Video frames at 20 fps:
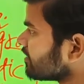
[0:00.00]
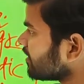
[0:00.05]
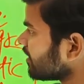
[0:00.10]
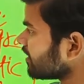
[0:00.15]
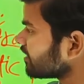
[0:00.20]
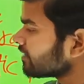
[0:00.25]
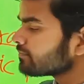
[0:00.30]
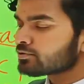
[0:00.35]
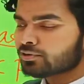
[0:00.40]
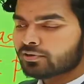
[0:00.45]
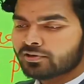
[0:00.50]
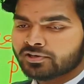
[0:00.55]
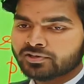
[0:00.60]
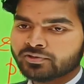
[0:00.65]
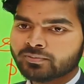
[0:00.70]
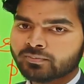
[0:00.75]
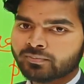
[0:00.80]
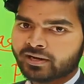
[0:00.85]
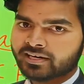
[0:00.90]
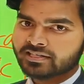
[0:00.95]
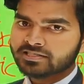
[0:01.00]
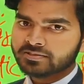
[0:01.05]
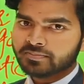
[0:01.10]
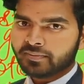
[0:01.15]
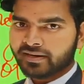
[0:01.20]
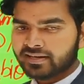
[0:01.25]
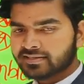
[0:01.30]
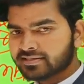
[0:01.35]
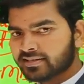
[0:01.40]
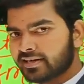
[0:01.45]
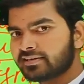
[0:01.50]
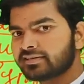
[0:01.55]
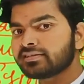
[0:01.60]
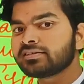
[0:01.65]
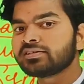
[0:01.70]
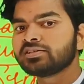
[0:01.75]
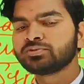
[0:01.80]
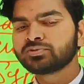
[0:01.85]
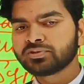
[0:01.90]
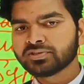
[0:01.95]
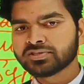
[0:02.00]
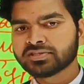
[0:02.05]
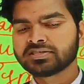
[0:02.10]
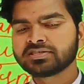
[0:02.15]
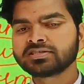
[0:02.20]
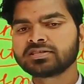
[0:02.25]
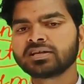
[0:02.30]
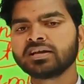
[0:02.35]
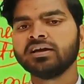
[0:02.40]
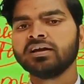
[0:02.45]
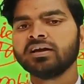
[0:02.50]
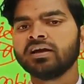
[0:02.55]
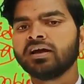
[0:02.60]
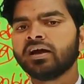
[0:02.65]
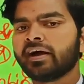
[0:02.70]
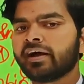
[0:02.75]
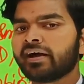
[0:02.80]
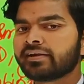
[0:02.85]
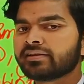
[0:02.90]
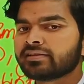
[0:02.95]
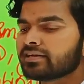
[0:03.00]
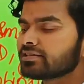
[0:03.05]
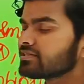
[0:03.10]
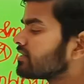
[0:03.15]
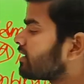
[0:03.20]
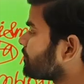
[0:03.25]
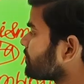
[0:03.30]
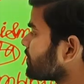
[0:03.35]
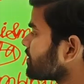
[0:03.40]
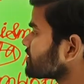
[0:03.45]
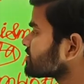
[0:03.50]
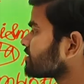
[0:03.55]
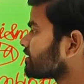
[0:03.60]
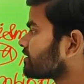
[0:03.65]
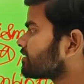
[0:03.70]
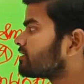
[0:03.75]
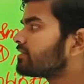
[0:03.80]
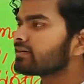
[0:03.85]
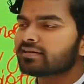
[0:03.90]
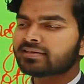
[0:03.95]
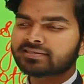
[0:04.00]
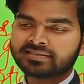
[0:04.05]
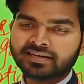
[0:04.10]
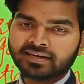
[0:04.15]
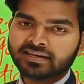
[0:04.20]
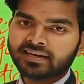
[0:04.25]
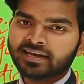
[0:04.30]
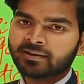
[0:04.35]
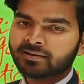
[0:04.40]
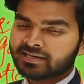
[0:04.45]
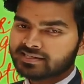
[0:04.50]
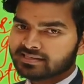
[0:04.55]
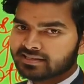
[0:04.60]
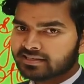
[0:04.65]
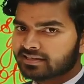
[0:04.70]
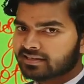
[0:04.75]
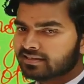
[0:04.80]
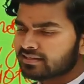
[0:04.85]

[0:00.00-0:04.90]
I have told you what is parasitic nutrition, and the examples, that is the cascata.